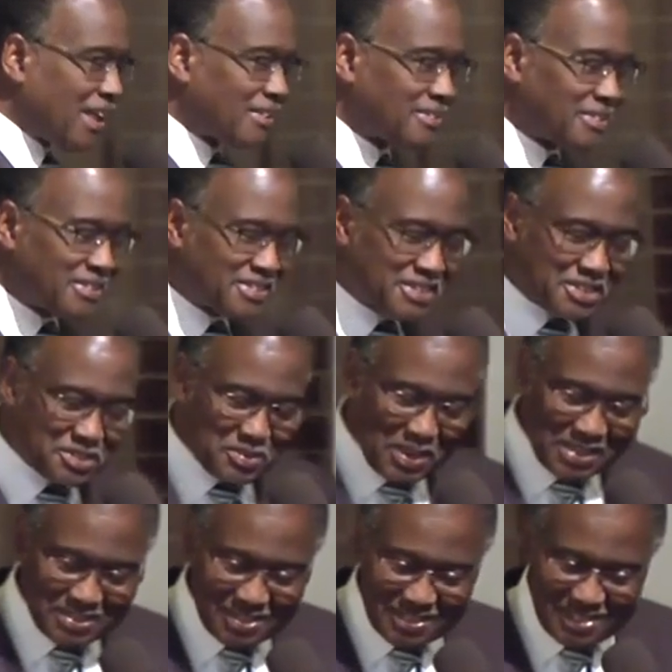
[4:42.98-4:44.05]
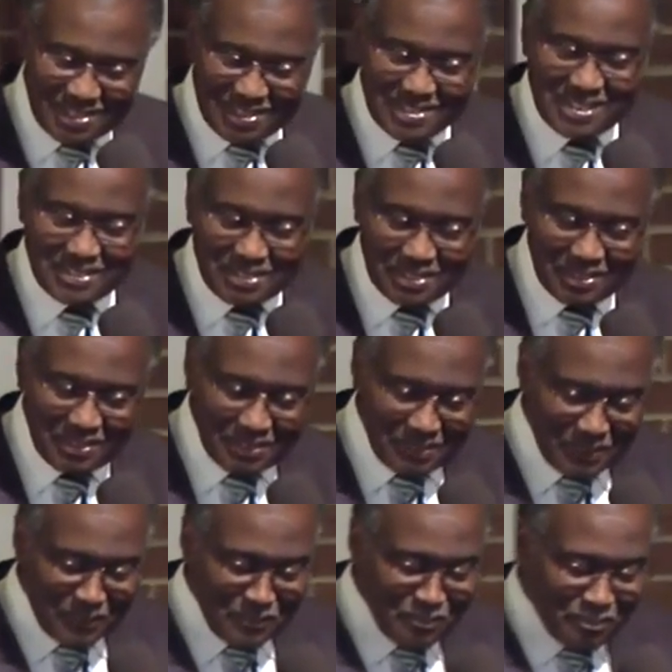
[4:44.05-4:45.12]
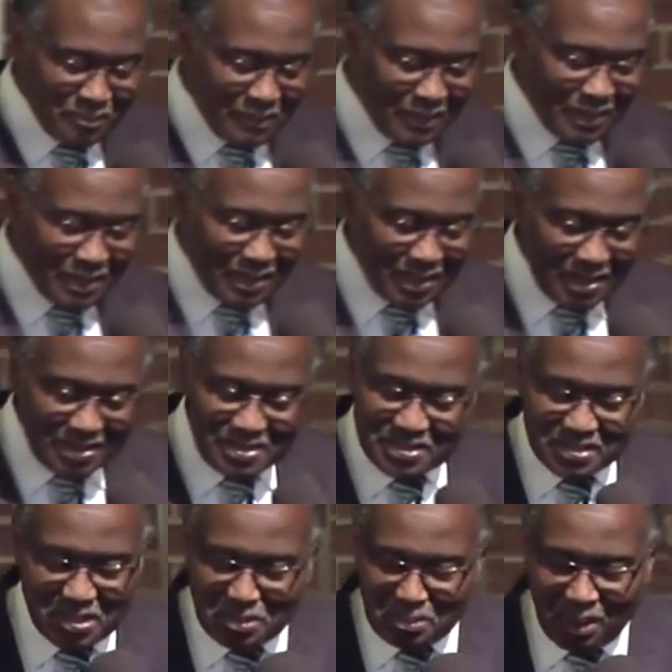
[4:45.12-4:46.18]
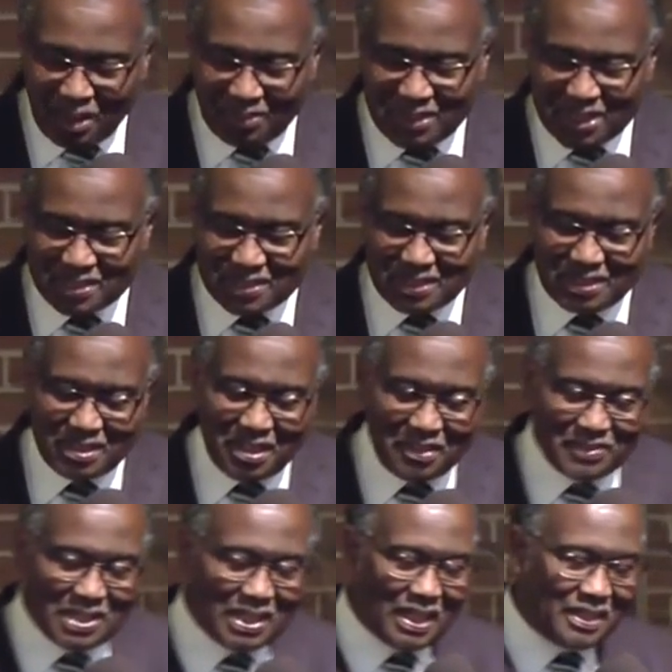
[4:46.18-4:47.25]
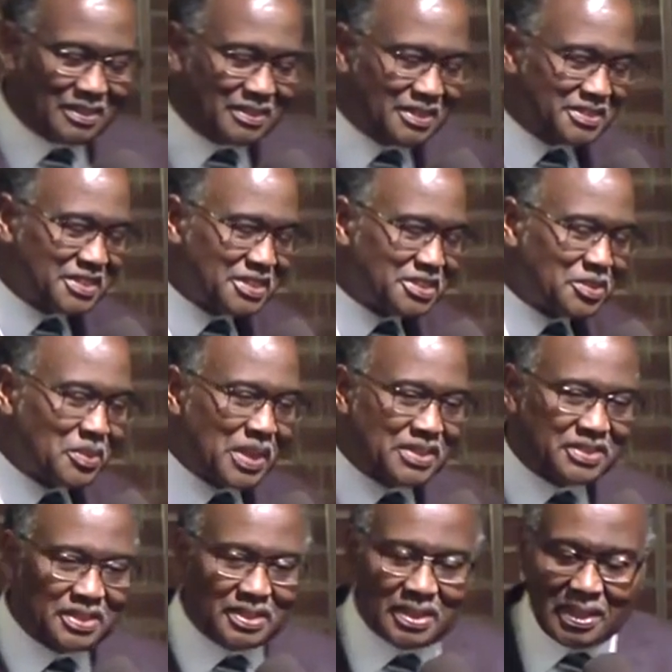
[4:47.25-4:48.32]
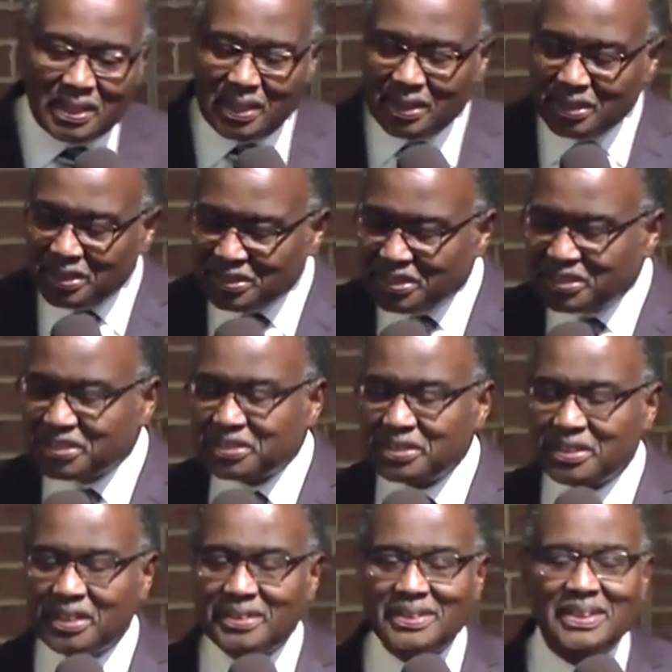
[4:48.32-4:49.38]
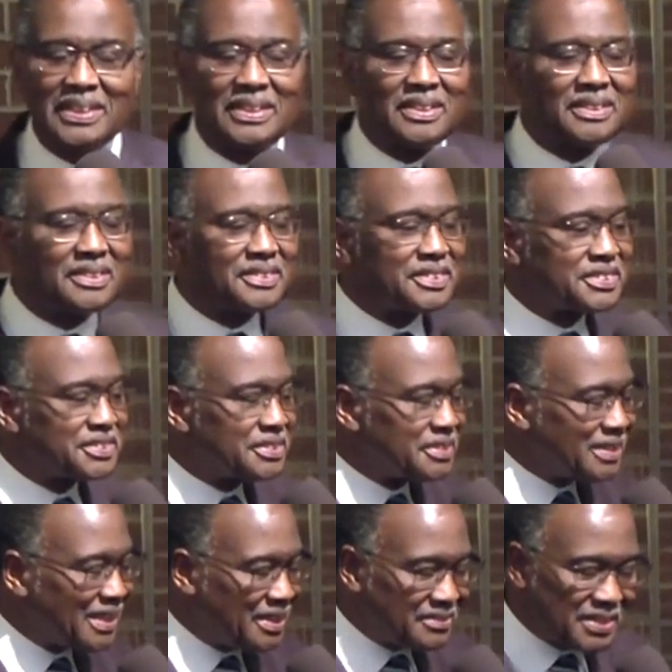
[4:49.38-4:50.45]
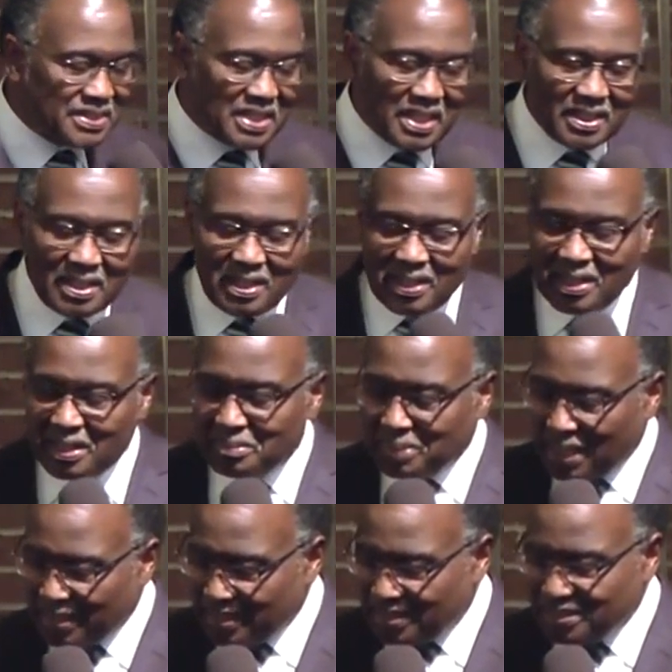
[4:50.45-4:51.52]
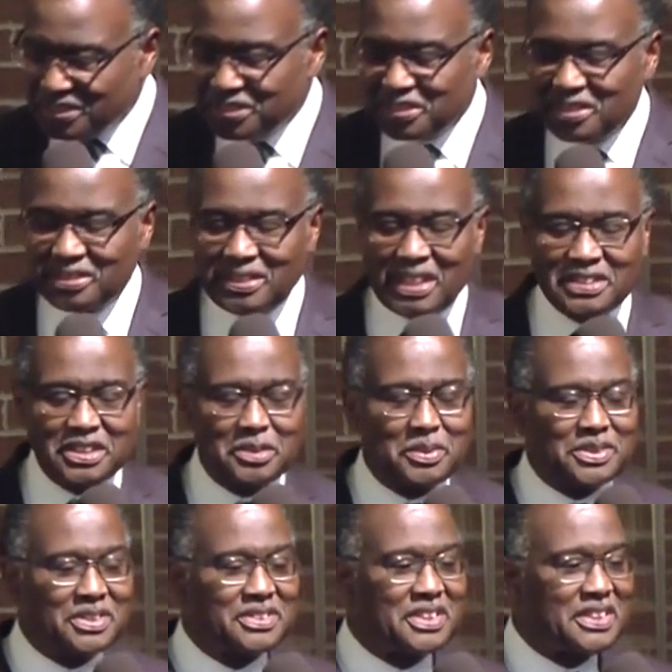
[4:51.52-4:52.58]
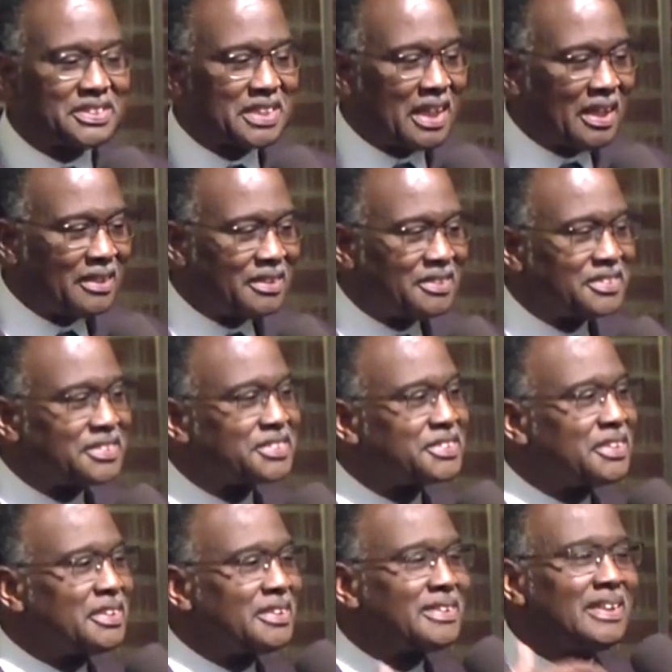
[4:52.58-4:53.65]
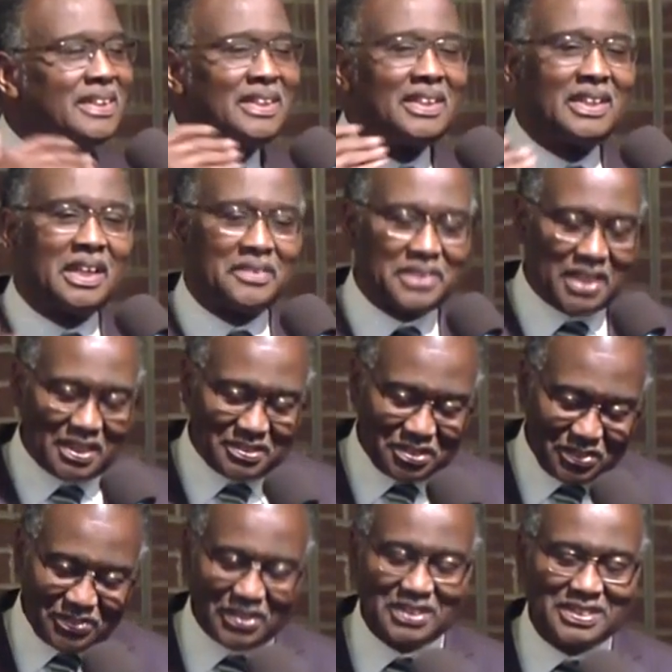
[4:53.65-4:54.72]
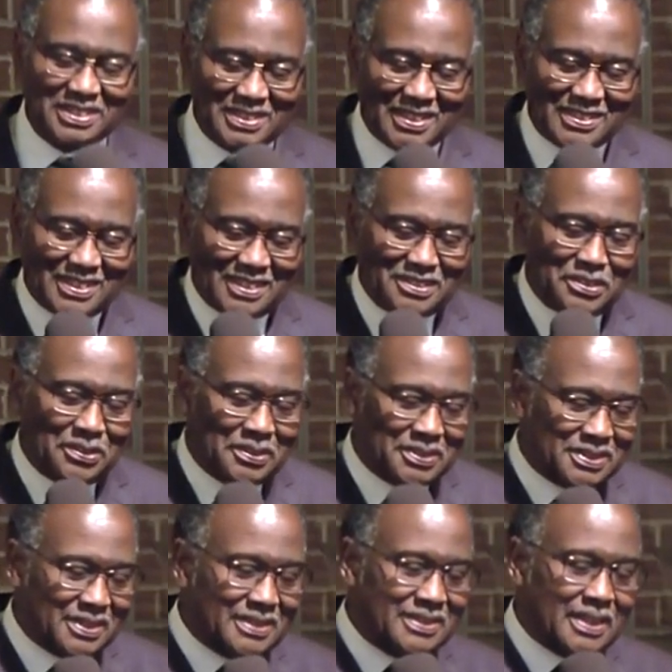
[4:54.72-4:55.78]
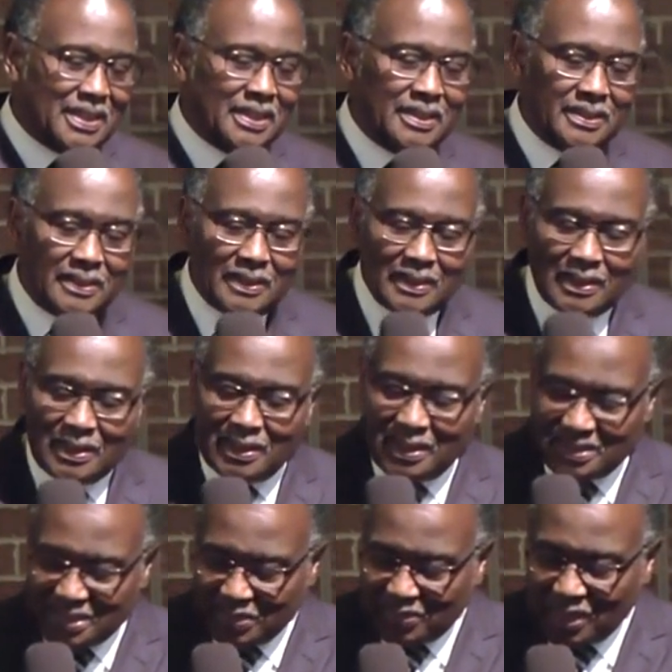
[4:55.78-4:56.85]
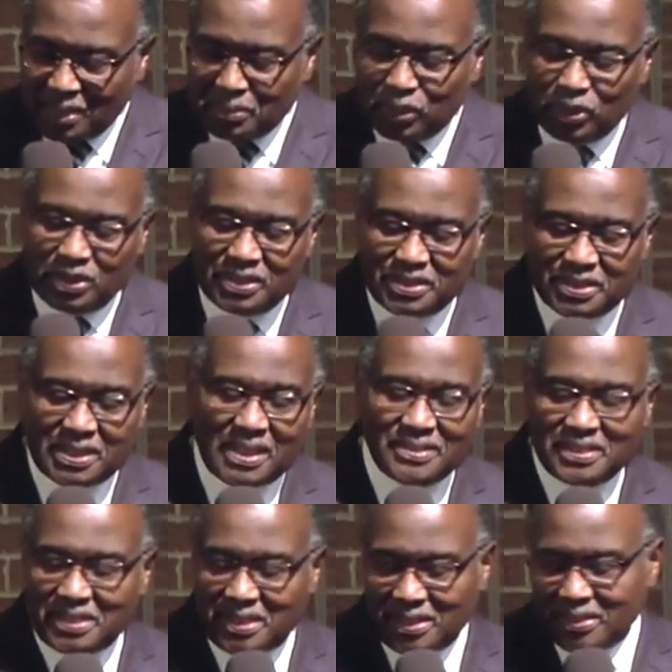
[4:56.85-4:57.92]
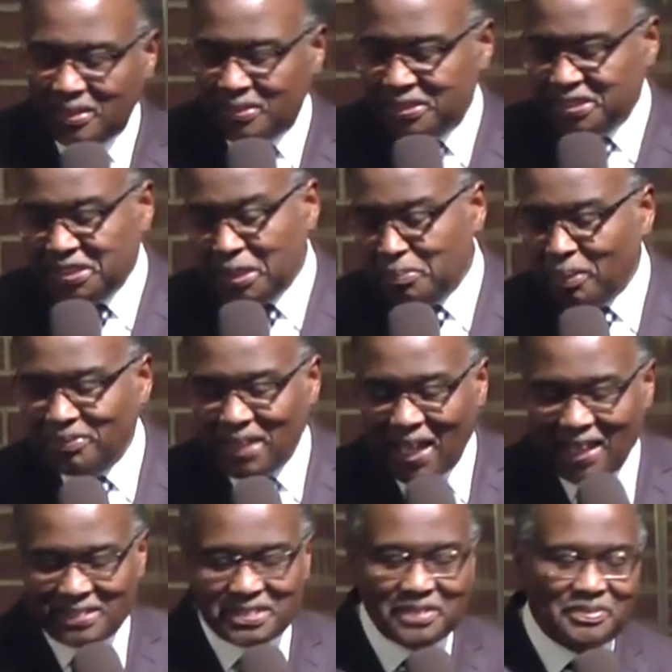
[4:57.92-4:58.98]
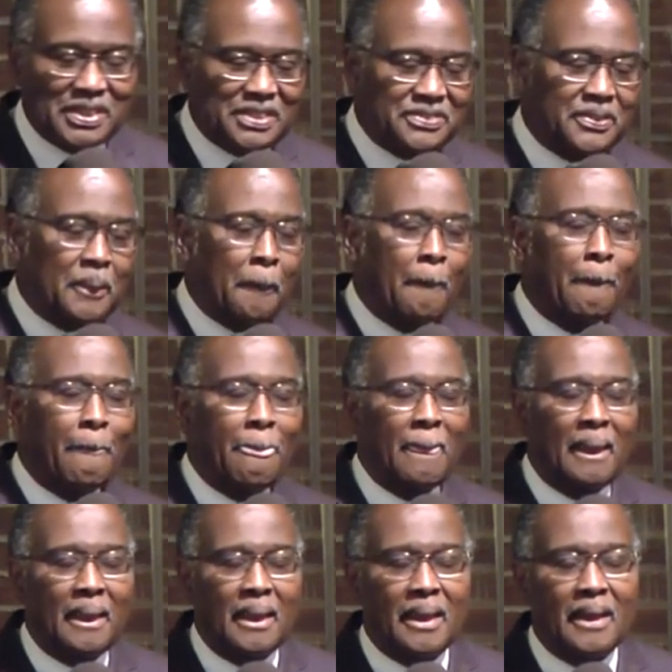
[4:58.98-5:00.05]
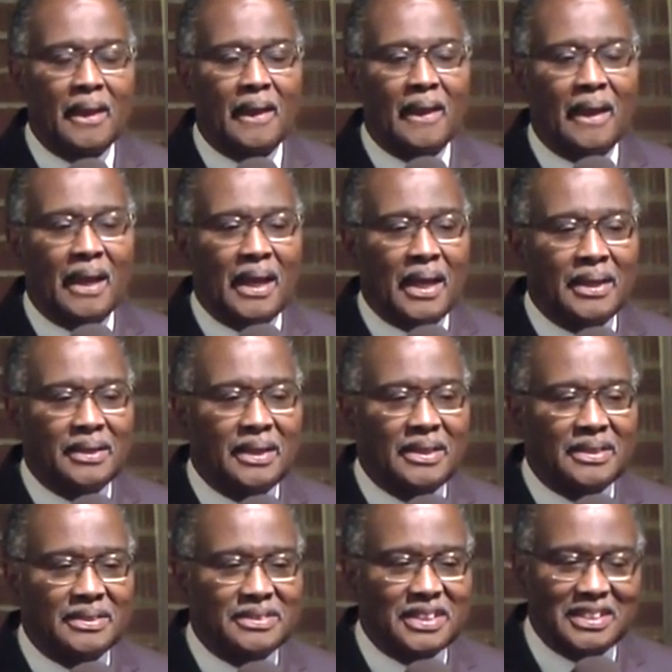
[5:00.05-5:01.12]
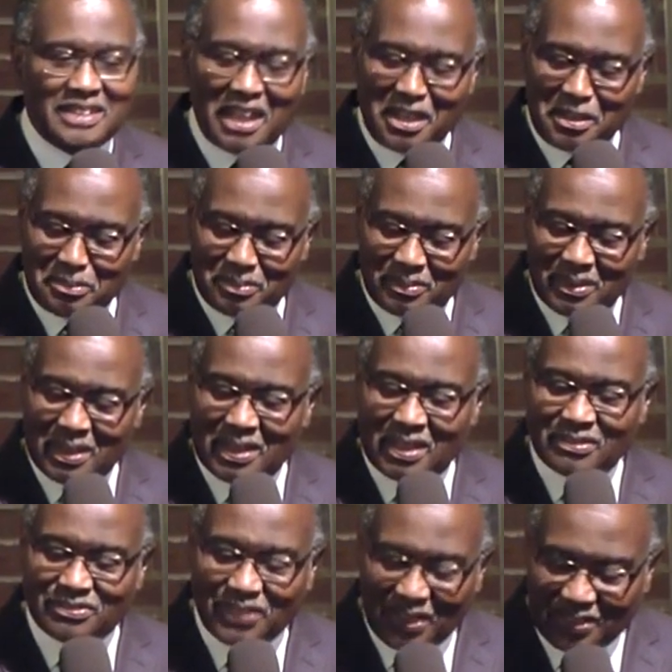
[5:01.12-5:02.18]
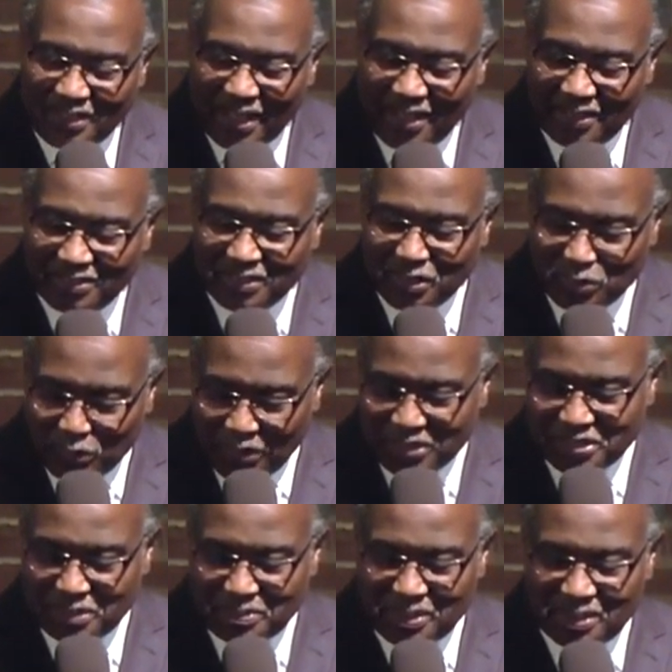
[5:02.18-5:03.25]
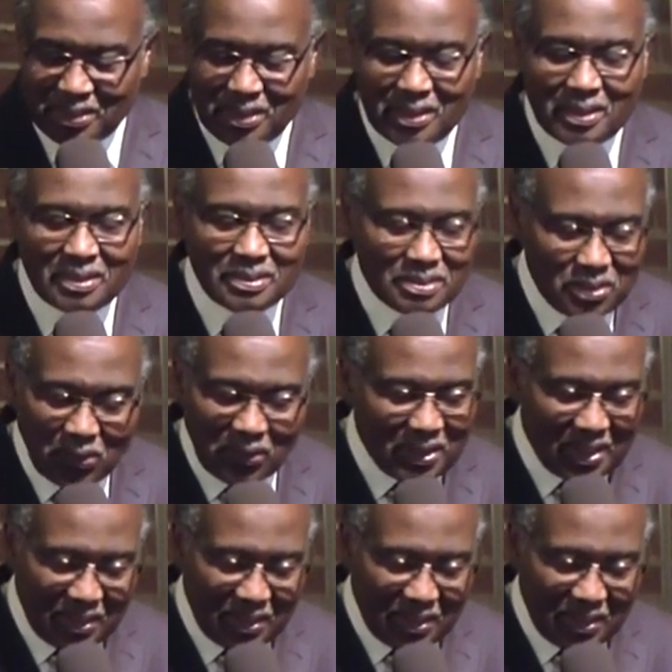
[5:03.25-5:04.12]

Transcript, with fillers: handled the situation. isn't he good? is so marvelous. He carefully handled the situation. He understood her need. He understood everything But He understood that she was a Gentile. He understood everything. So first he just ignores her. And then he said, well, I'm only sent to the lost sheep of the house of Israel. And then she came and fell down and worshiped him. Lord,